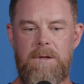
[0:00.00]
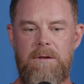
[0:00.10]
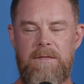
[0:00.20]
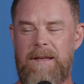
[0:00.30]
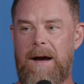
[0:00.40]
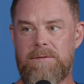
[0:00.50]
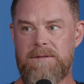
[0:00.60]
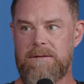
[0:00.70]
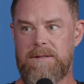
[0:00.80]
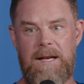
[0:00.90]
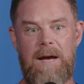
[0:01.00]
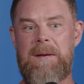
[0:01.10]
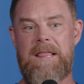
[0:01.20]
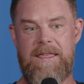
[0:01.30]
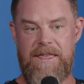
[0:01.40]
thousands, and I
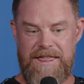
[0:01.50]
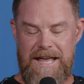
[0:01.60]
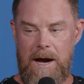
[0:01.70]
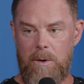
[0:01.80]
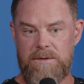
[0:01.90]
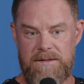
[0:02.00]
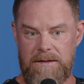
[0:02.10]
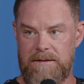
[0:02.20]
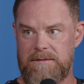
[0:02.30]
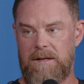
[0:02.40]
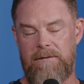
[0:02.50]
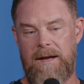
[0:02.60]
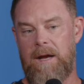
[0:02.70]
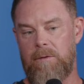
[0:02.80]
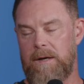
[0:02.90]
mean thousands of
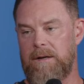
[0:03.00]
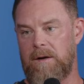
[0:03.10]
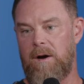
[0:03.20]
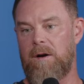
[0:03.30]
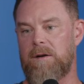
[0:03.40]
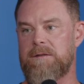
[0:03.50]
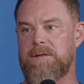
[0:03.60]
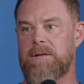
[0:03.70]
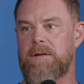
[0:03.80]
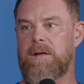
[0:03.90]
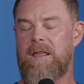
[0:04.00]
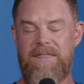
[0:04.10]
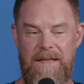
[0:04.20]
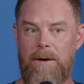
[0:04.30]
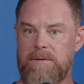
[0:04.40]
handwritten cards,
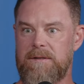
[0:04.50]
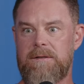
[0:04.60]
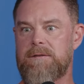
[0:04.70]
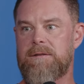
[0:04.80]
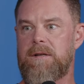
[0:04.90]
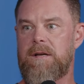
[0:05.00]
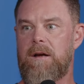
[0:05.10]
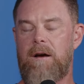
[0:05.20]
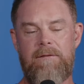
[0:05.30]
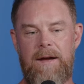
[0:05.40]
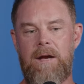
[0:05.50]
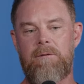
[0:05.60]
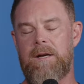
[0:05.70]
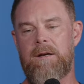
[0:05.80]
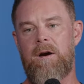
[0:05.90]
thousands of
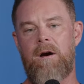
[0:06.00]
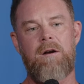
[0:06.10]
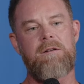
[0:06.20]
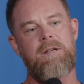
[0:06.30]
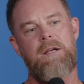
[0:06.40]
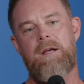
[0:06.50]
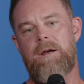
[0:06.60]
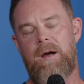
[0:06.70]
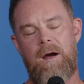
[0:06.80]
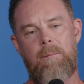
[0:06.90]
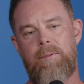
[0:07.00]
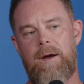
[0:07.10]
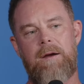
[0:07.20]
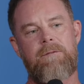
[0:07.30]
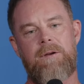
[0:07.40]
handwritten cards I'm
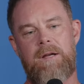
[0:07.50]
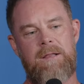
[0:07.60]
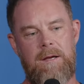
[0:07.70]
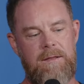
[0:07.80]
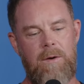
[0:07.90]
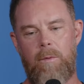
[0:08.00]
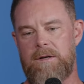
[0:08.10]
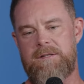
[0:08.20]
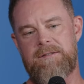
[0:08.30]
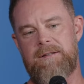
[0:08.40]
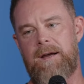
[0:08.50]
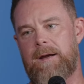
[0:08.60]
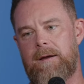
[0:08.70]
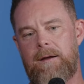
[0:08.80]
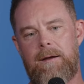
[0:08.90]
praying for you. And they, they weren't just
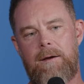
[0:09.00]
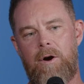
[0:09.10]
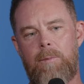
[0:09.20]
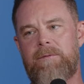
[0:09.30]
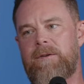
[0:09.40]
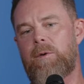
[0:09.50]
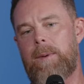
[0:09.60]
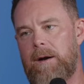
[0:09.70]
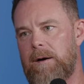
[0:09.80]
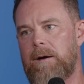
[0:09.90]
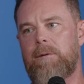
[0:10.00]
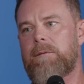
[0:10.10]
like, hope you feel better,